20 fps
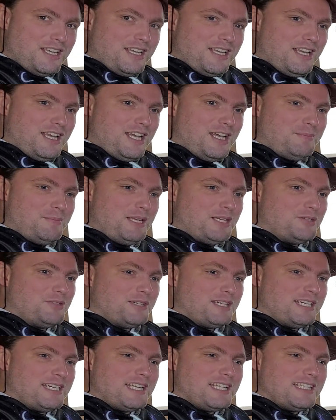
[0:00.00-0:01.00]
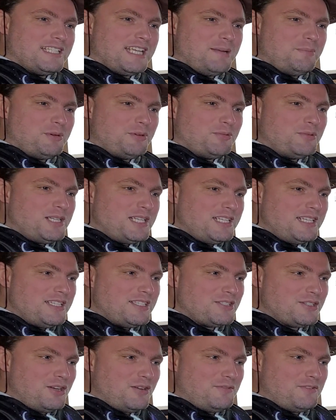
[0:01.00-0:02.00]
And during that time I really
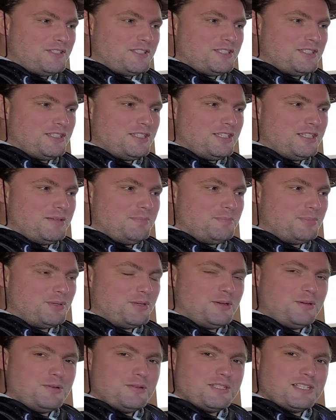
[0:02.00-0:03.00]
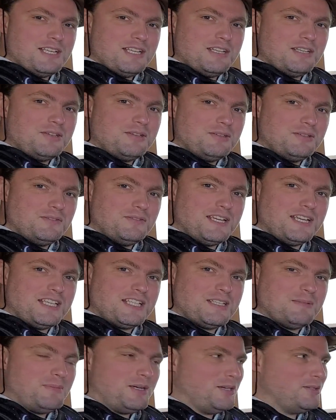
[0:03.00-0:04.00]
discovered the pros and the good
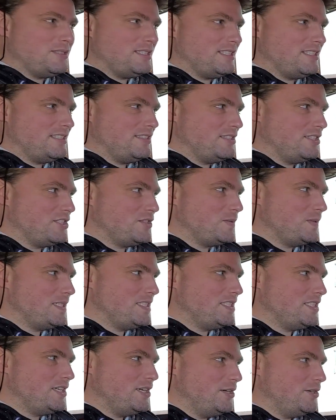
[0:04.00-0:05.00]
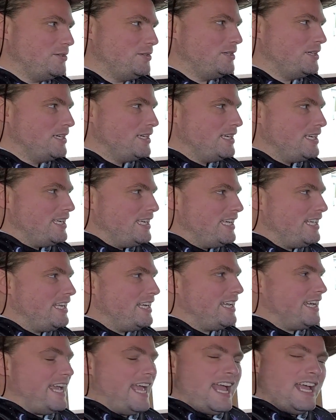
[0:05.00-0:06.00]
things about the Switcheo,
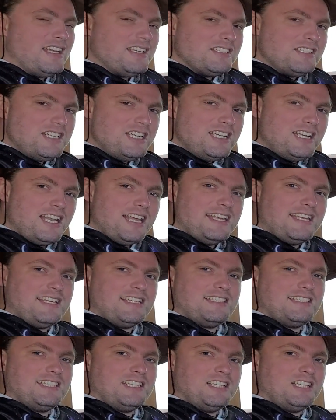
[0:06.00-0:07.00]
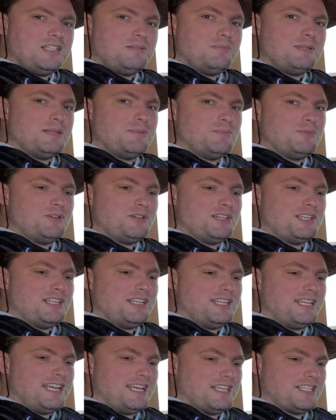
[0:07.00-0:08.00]
and that I actually like it a little bit more
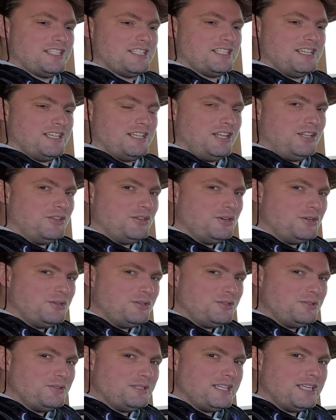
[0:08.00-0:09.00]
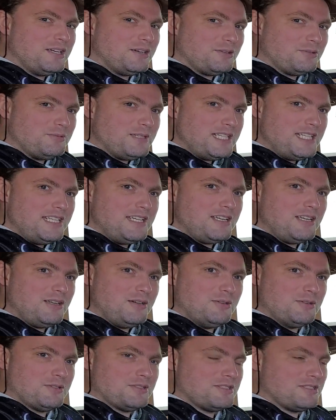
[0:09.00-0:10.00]
than Nash, although they are really
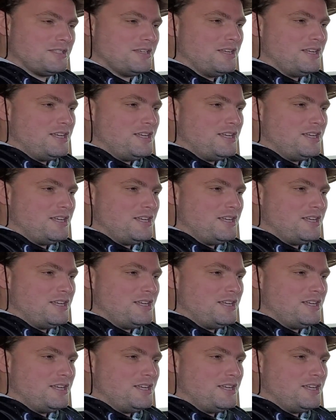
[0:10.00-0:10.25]
close.